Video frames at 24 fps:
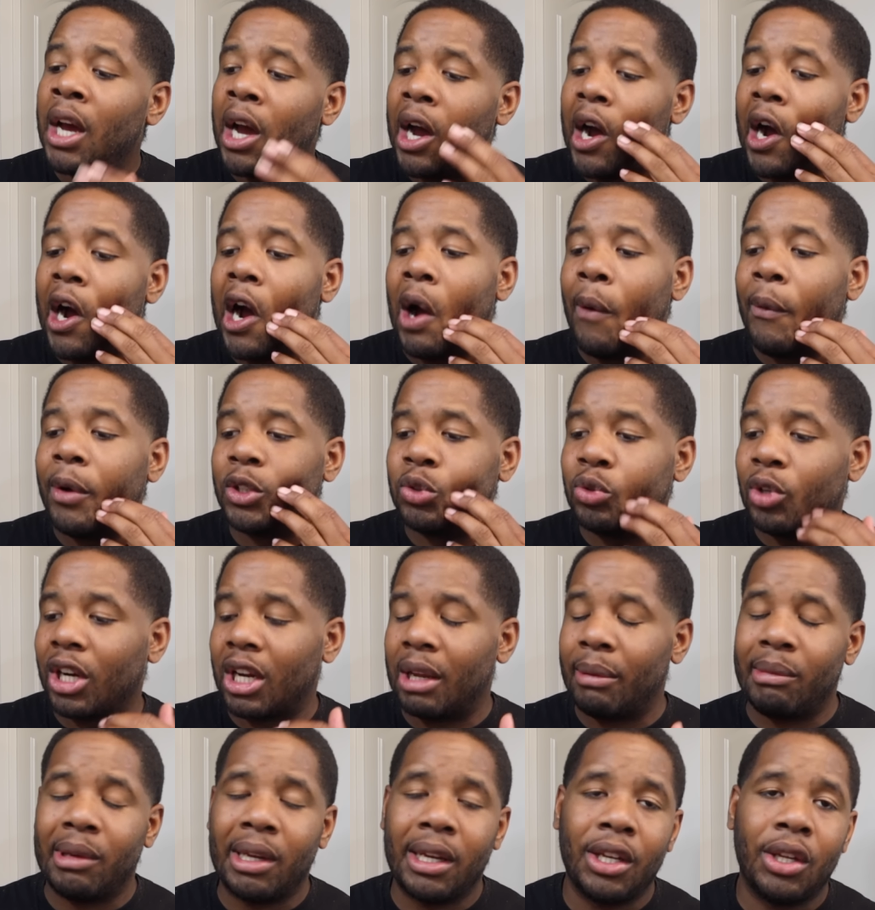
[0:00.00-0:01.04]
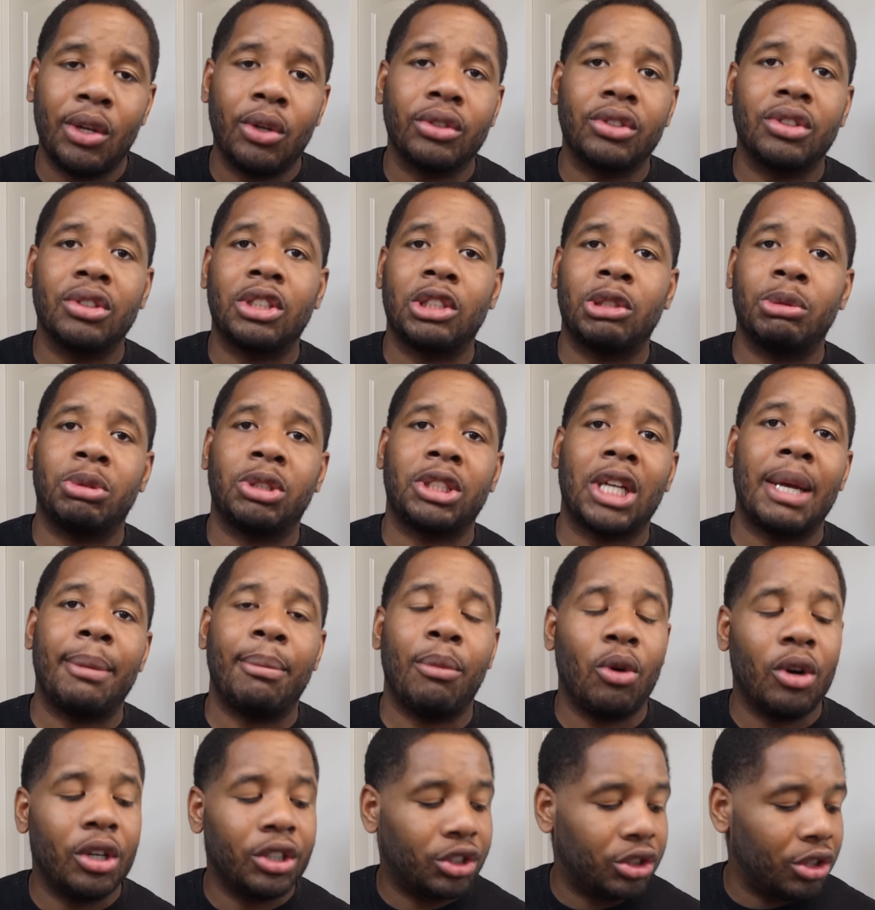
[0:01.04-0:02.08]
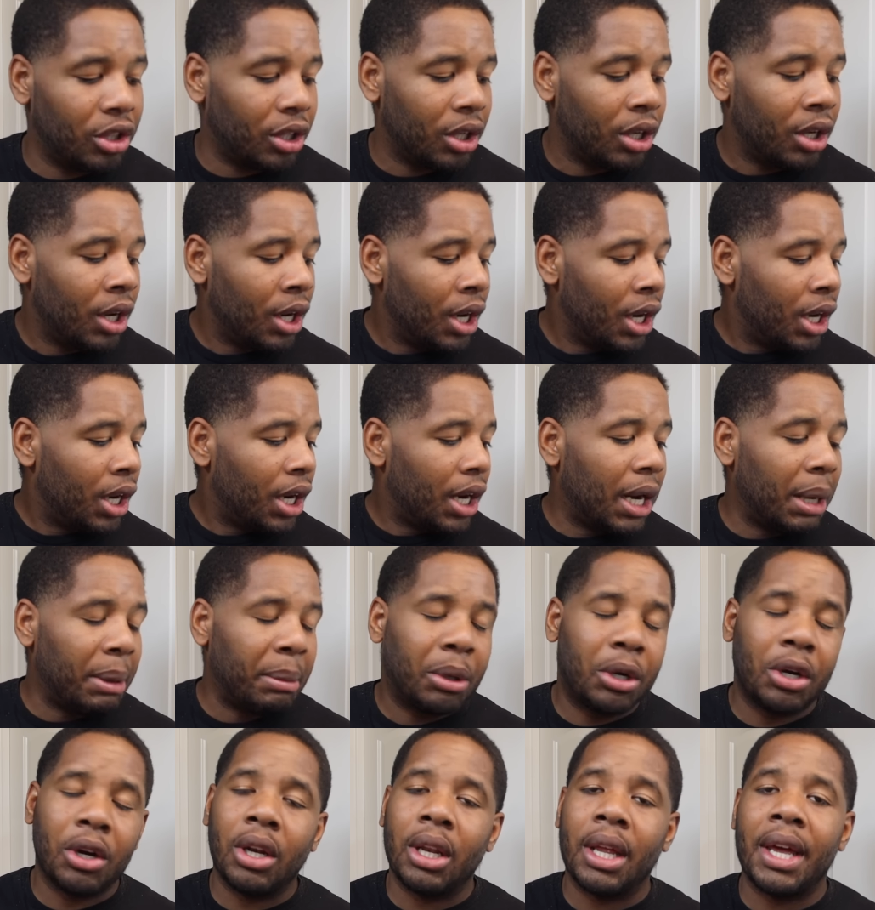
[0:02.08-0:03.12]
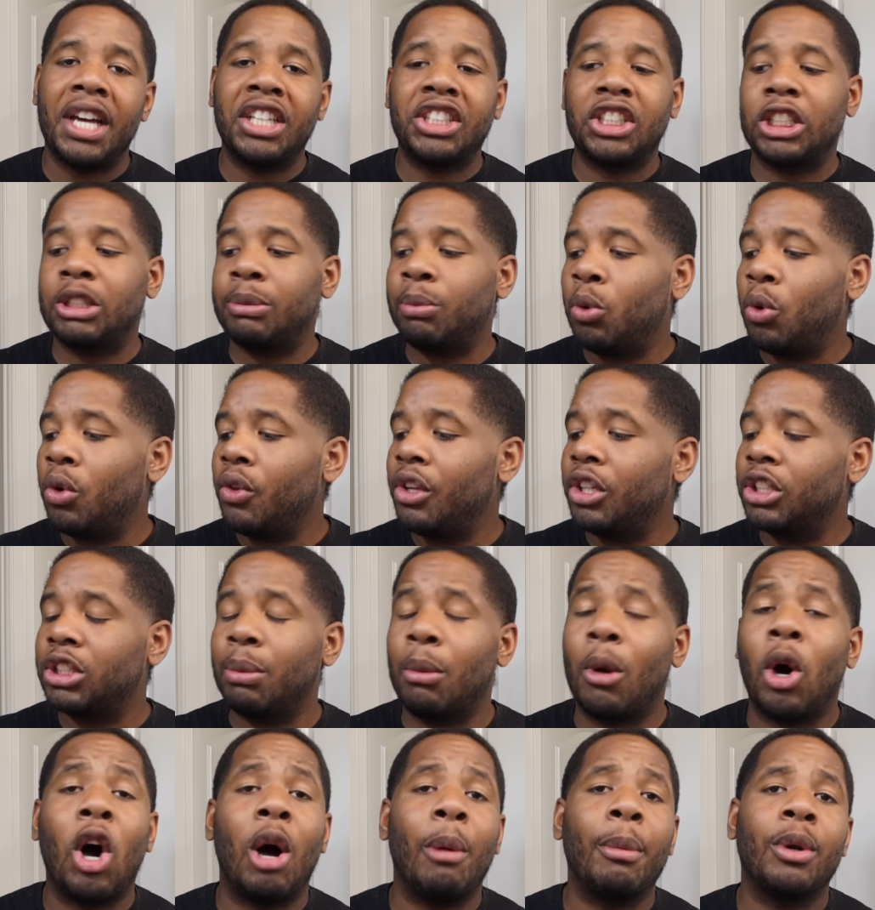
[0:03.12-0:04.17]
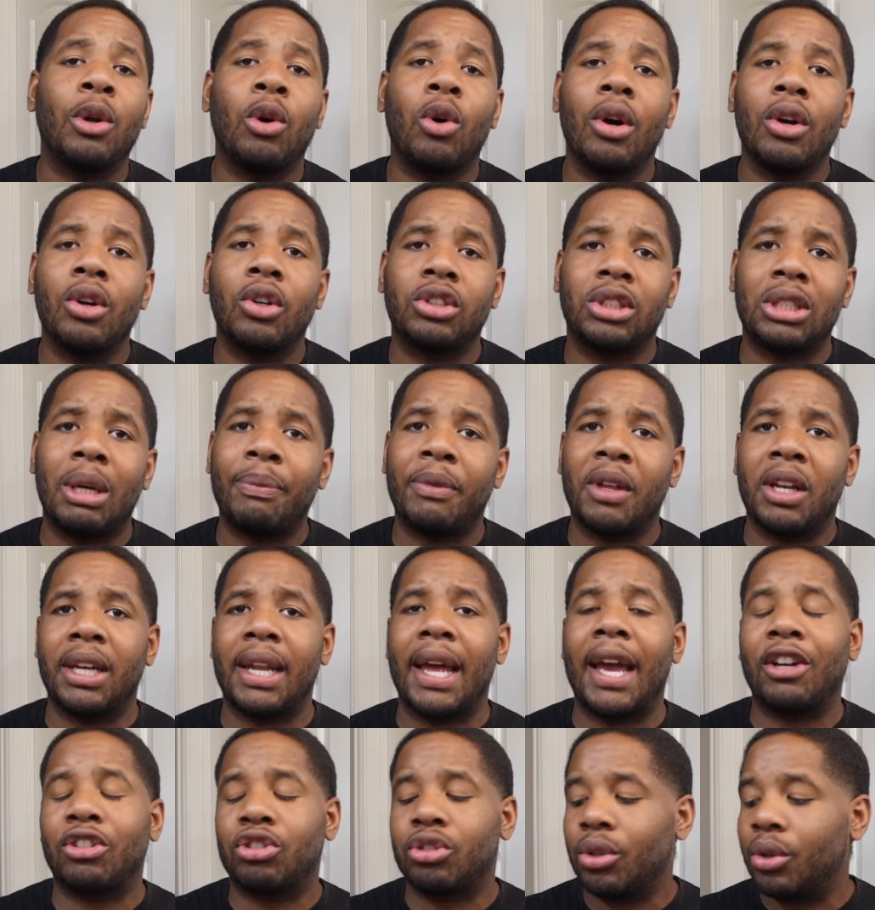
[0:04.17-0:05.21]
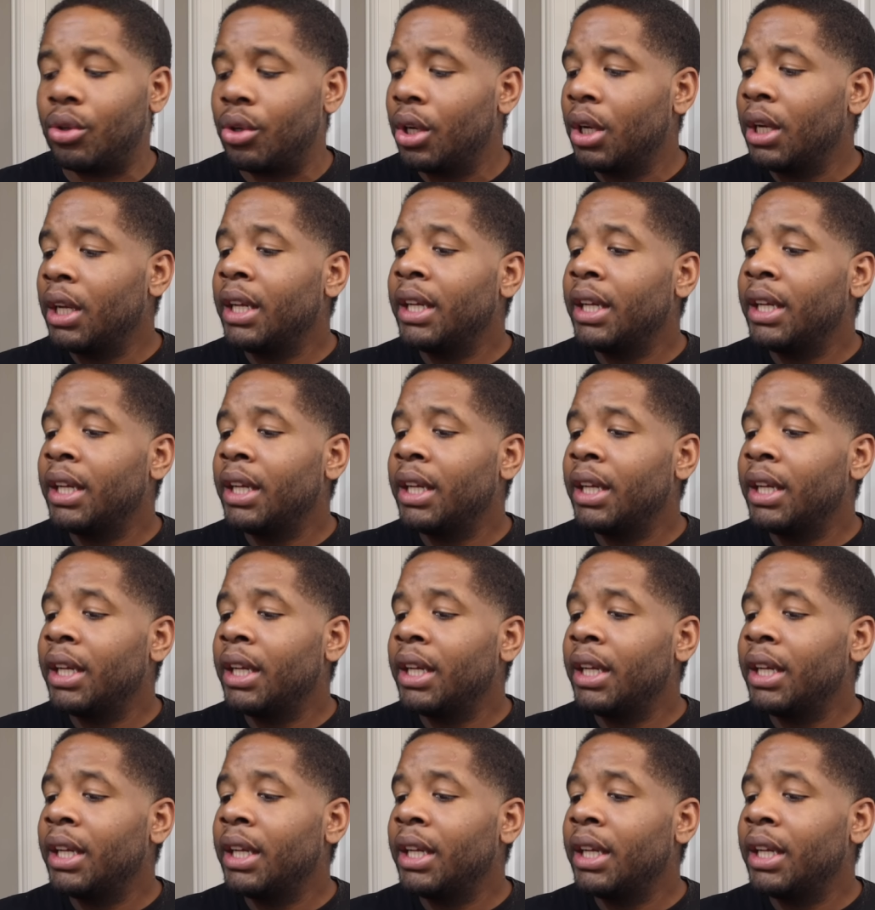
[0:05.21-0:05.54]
always recommend using some Shea Moisture, curl enhancer smoothie, some almond oil, something natural,